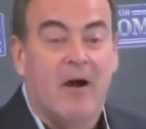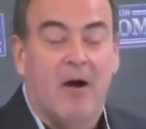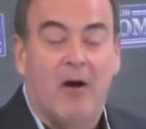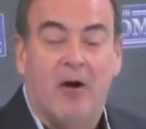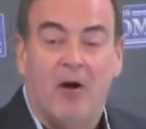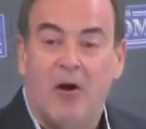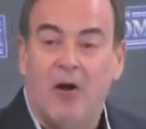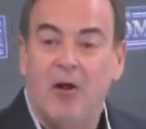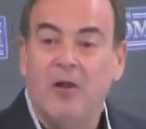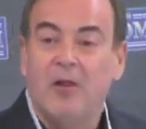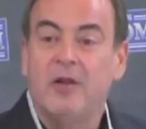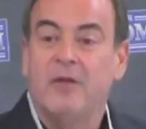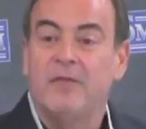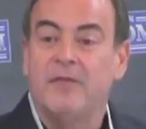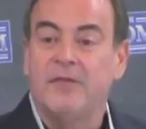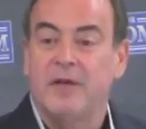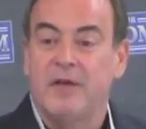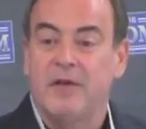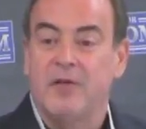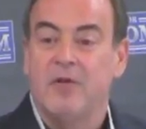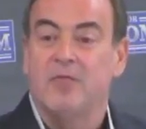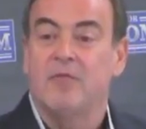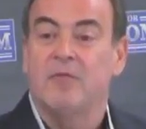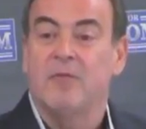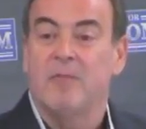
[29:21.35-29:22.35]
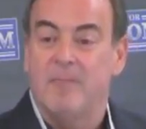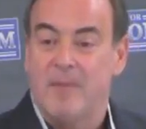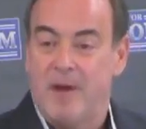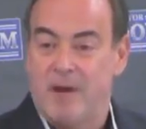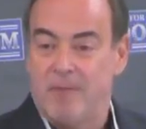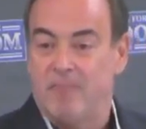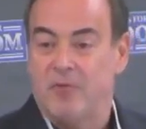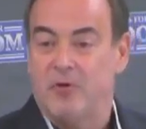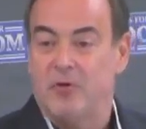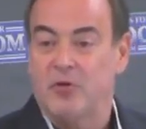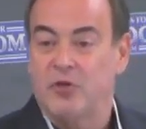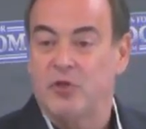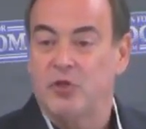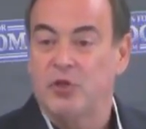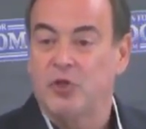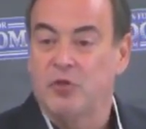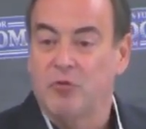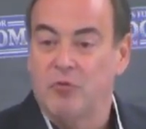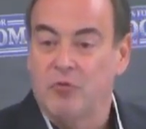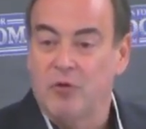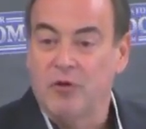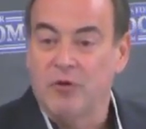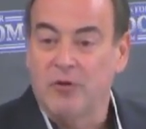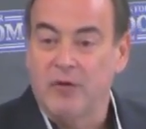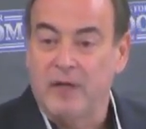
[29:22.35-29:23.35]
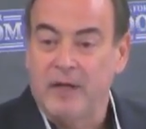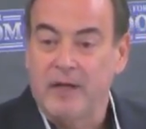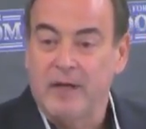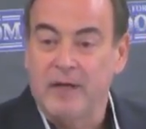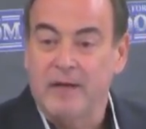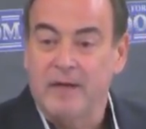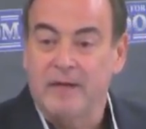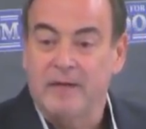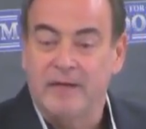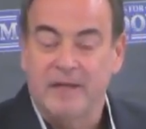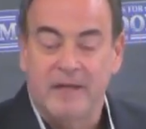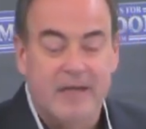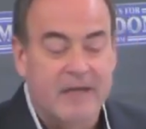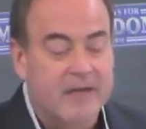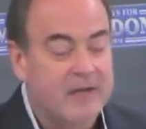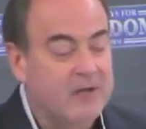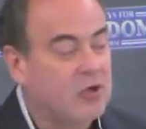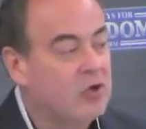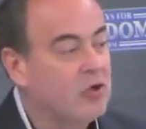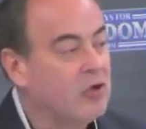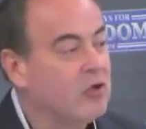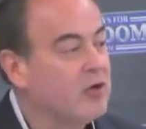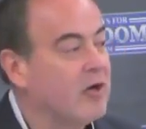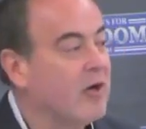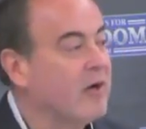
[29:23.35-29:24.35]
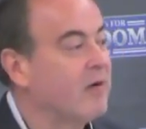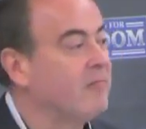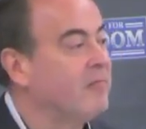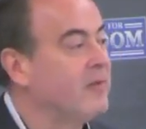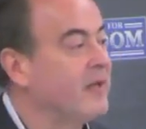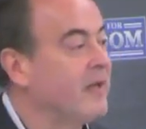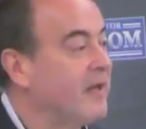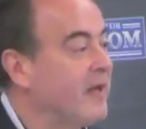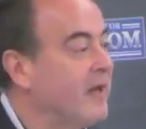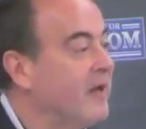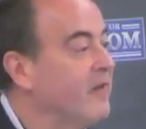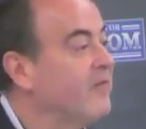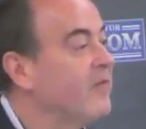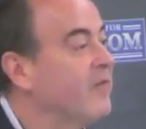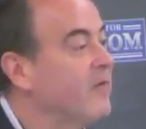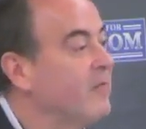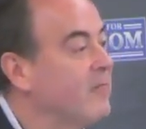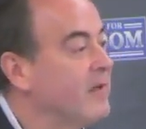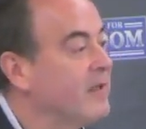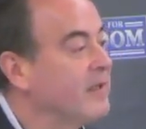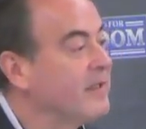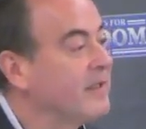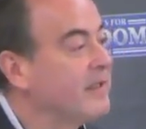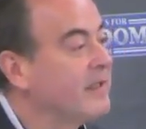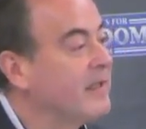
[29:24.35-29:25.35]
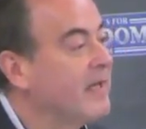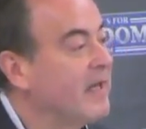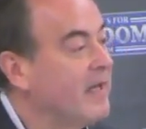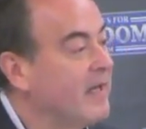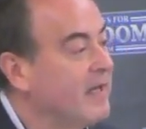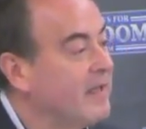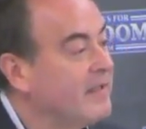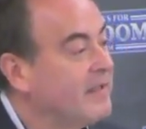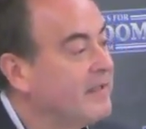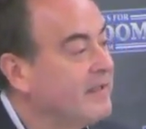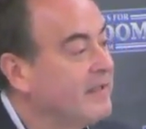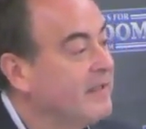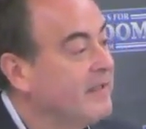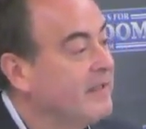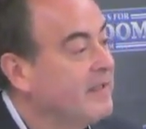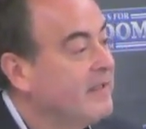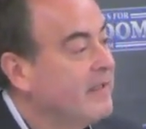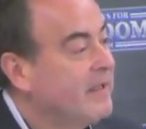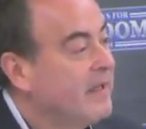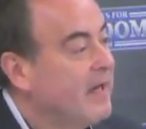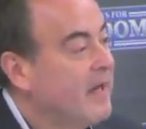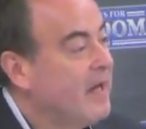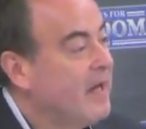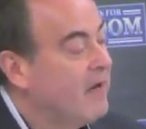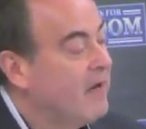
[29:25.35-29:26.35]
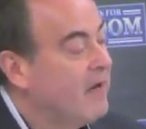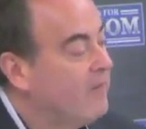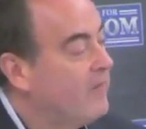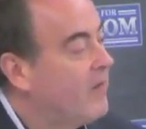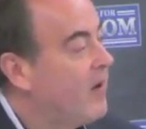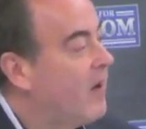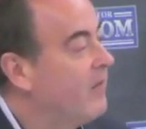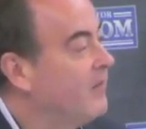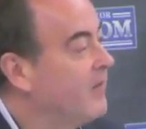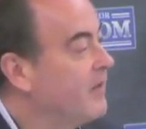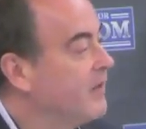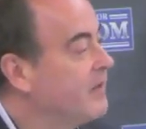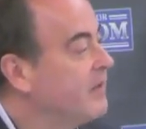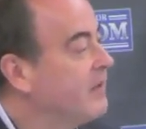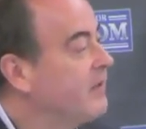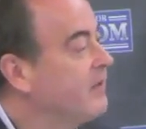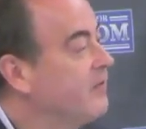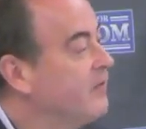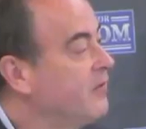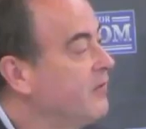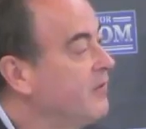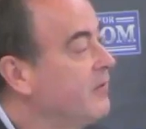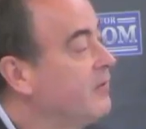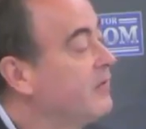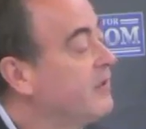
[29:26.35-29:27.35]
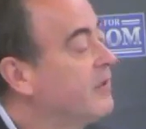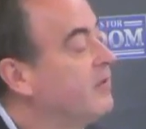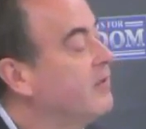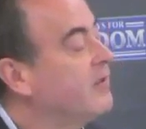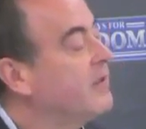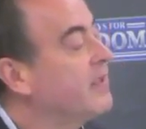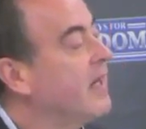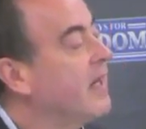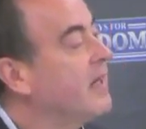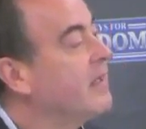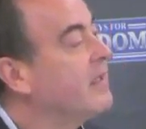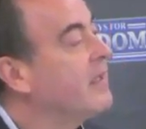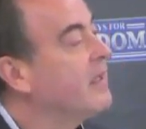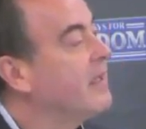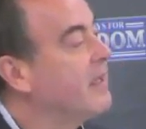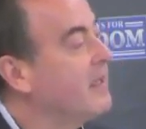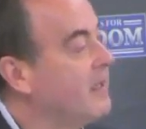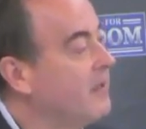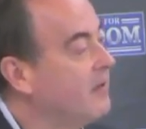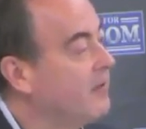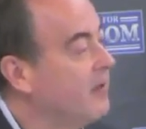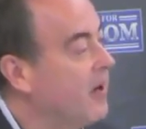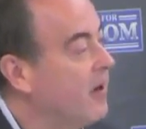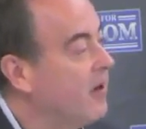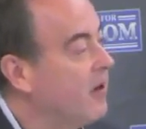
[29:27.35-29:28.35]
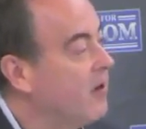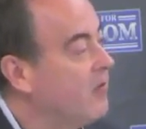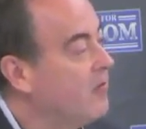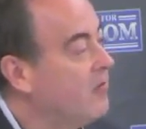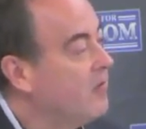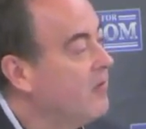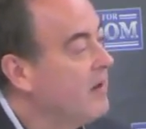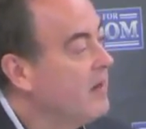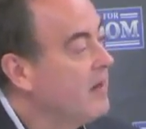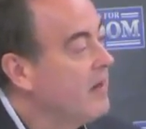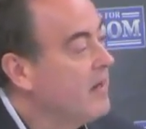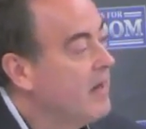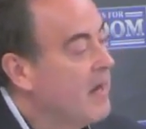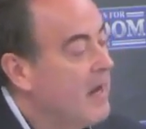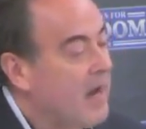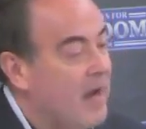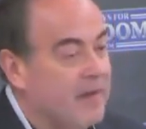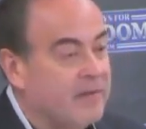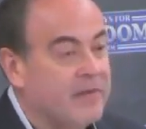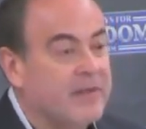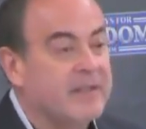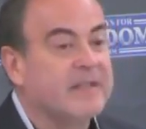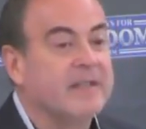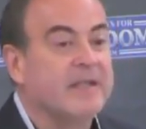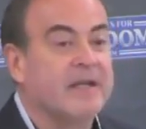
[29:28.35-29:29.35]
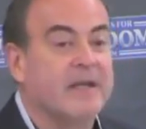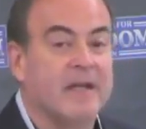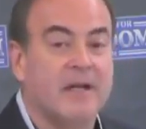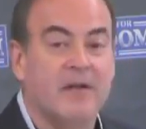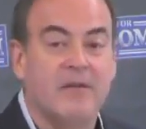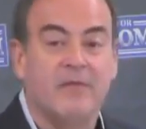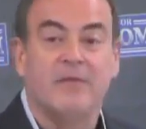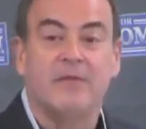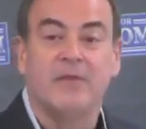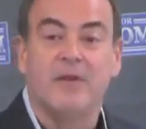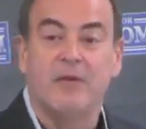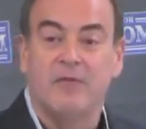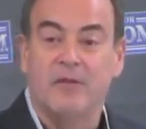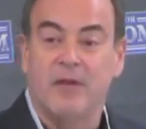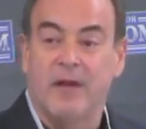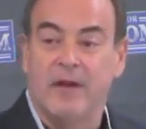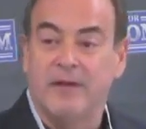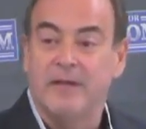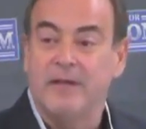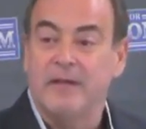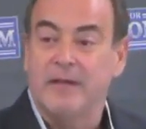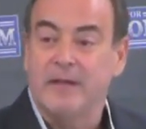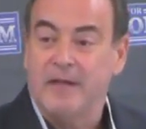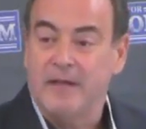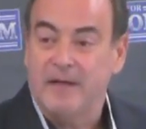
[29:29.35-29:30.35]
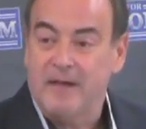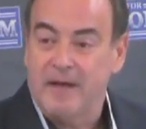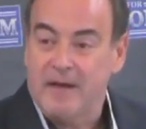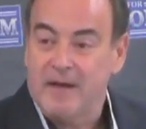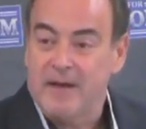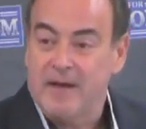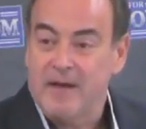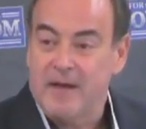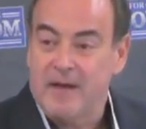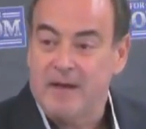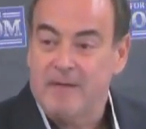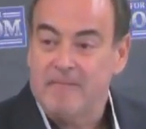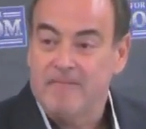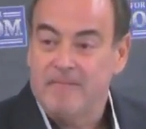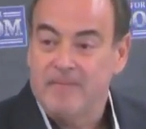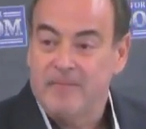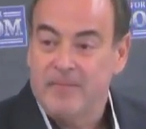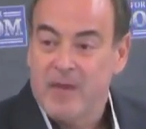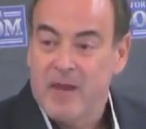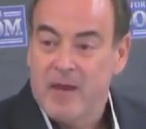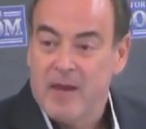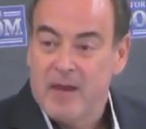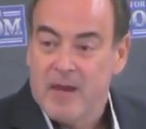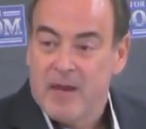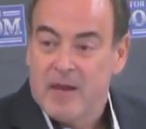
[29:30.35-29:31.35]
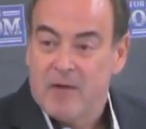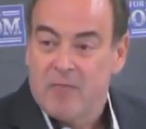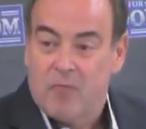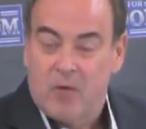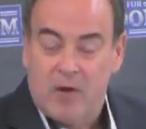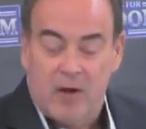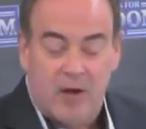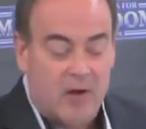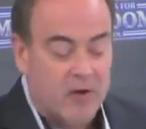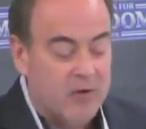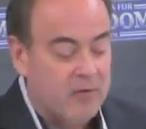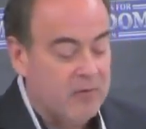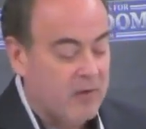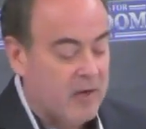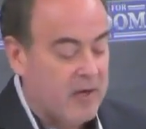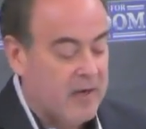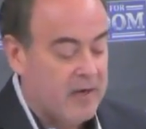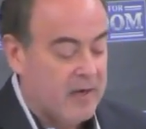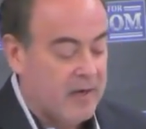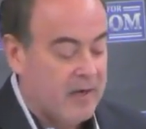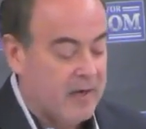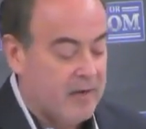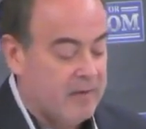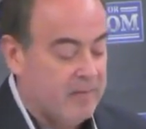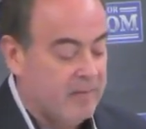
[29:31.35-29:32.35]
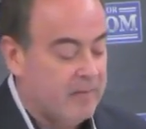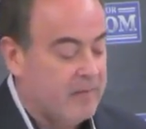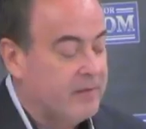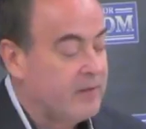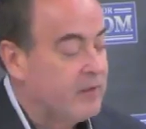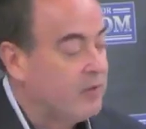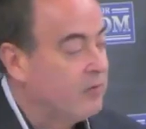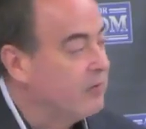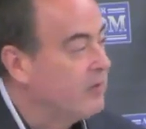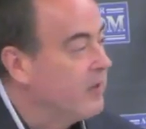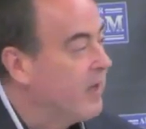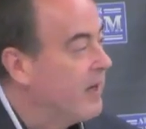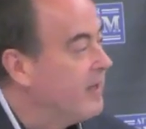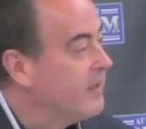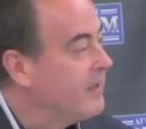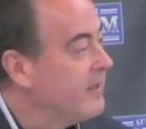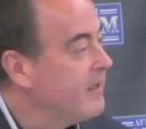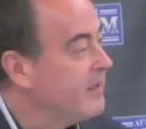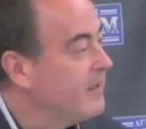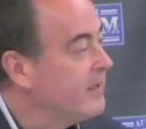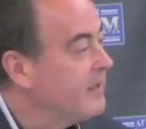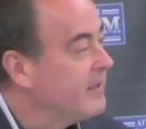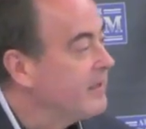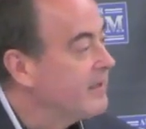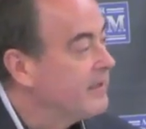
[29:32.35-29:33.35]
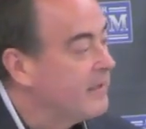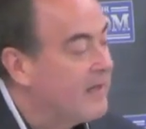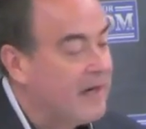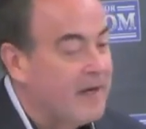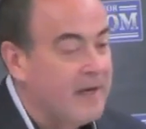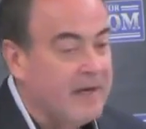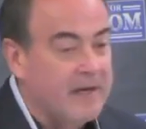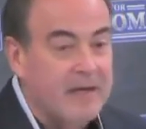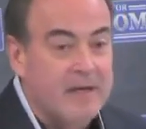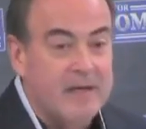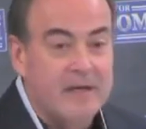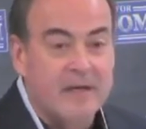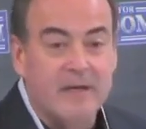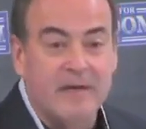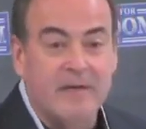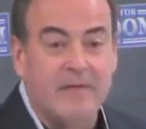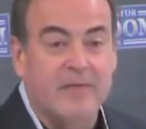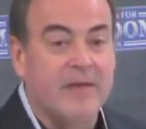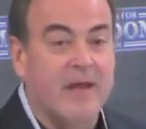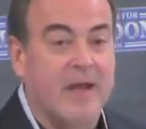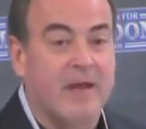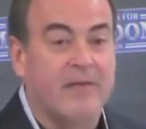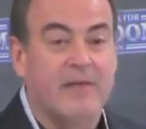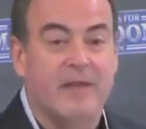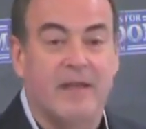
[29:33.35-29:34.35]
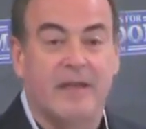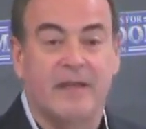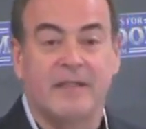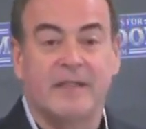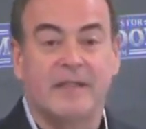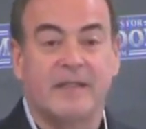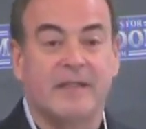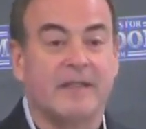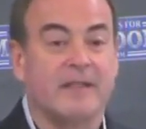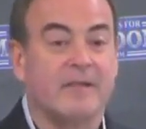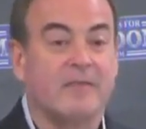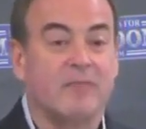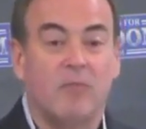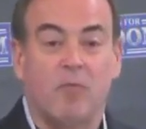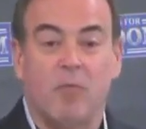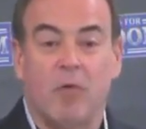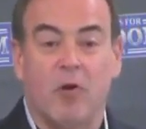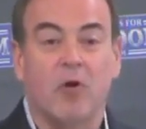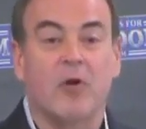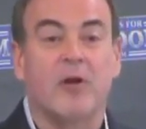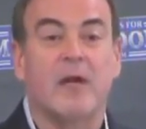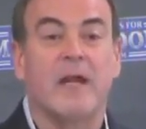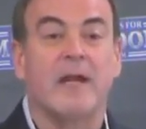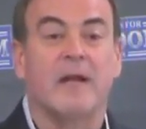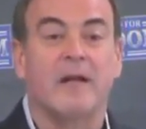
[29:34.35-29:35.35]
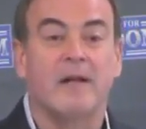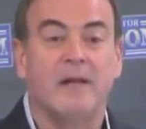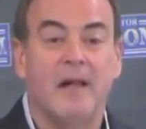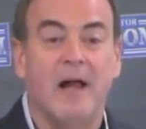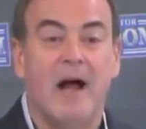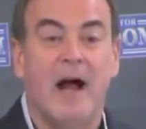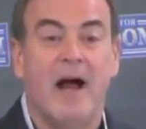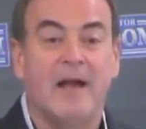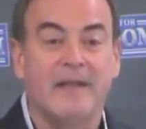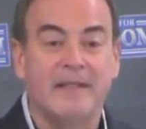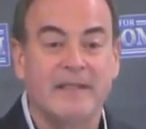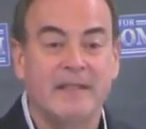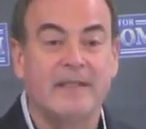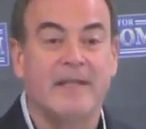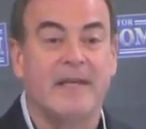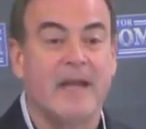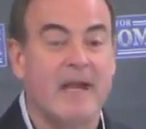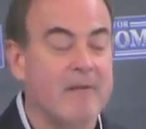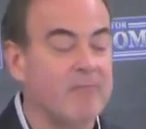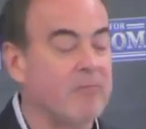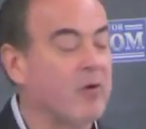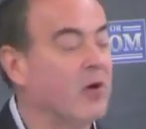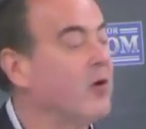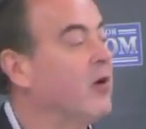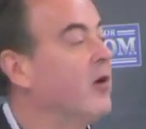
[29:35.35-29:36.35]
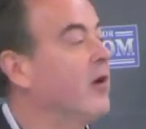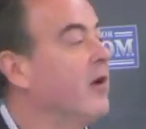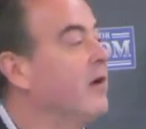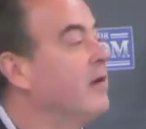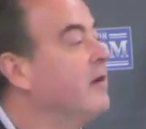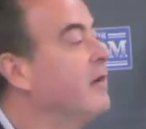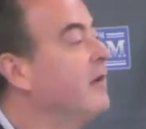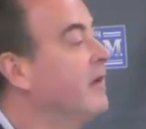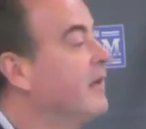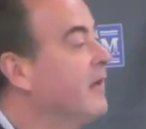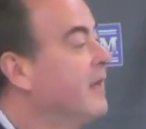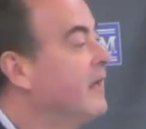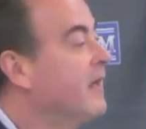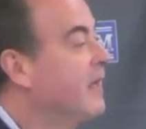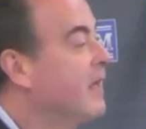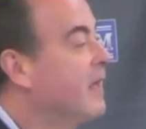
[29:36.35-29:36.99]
All of you remember, surely, the incredibly infamous case involving Susette Kelo and the city of New London, Connecticut, where New London decided that this working class neighborhood